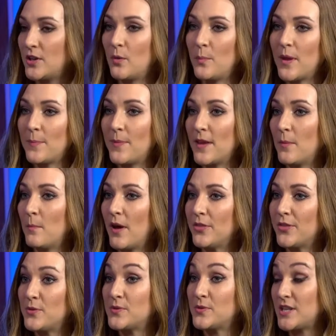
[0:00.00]
Maybe a
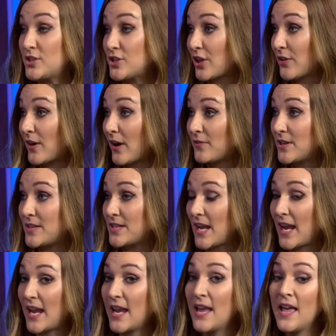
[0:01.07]
month you see each other every
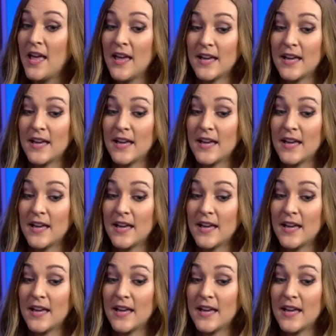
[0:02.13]
day.